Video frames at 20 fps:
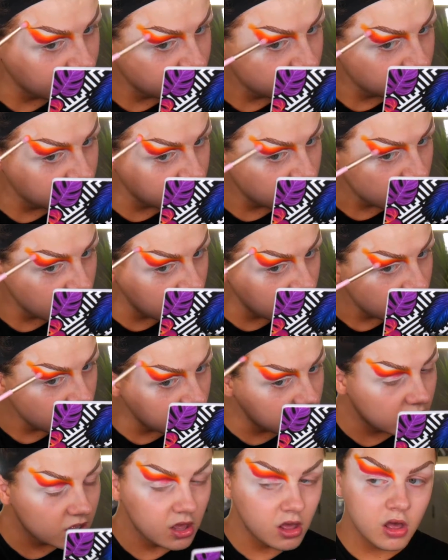
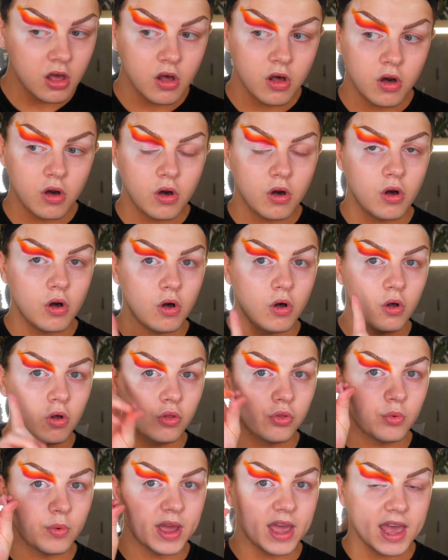shade all
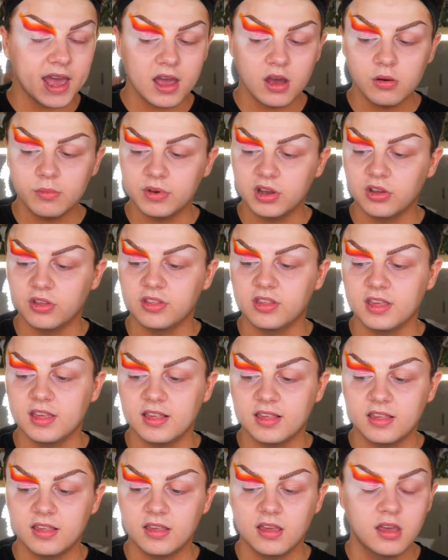the way out because
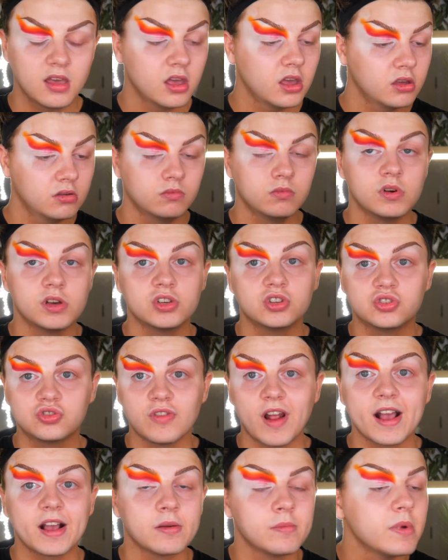it's
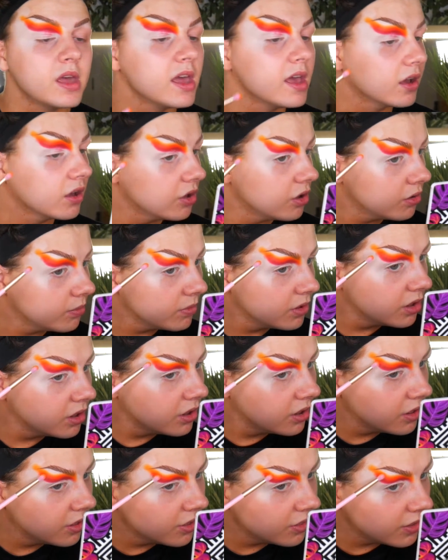drag makeup.
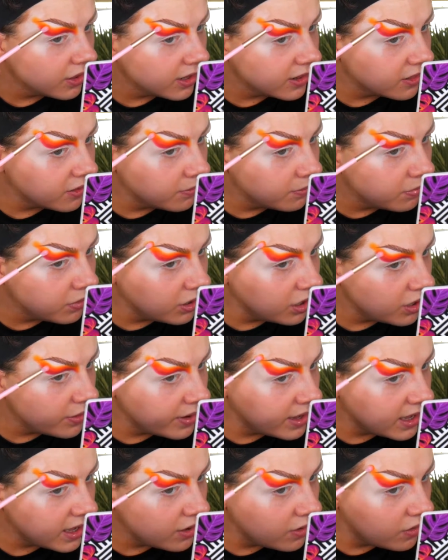So I like to blow
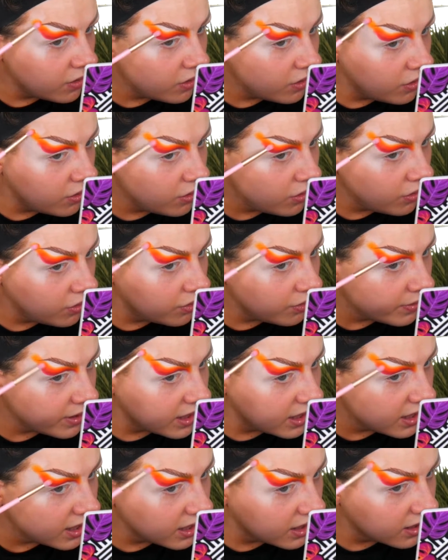it out all the
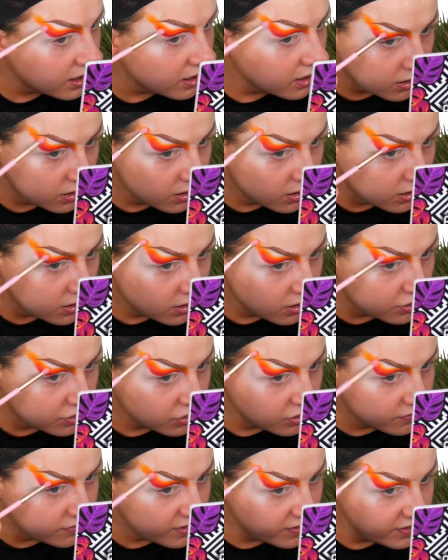way and
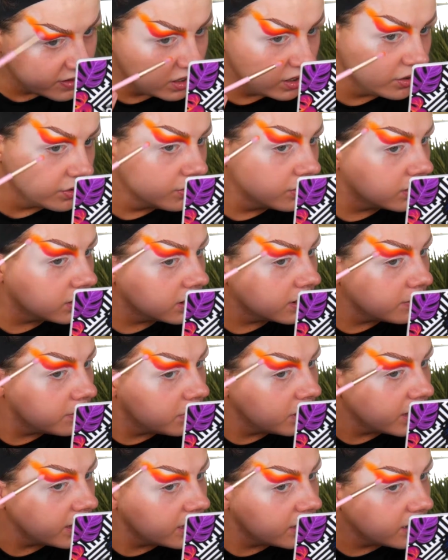just very loosely
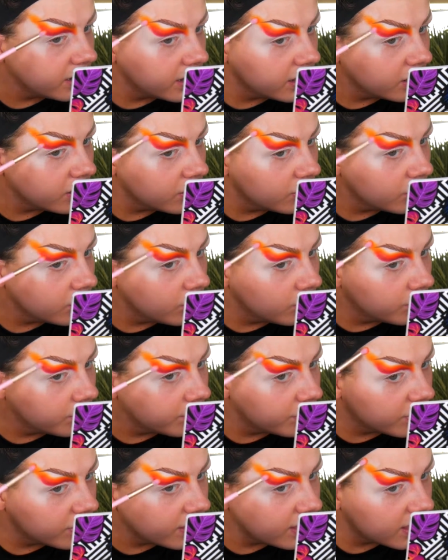blend it up
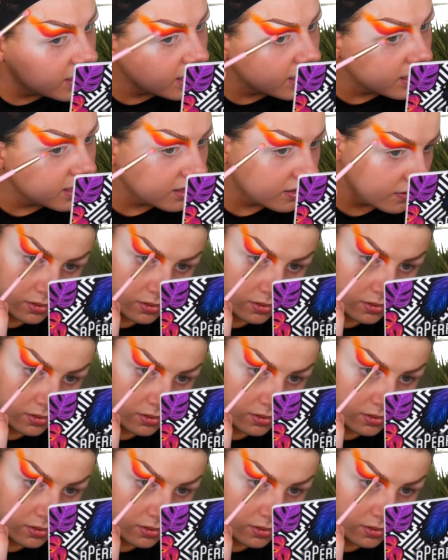there.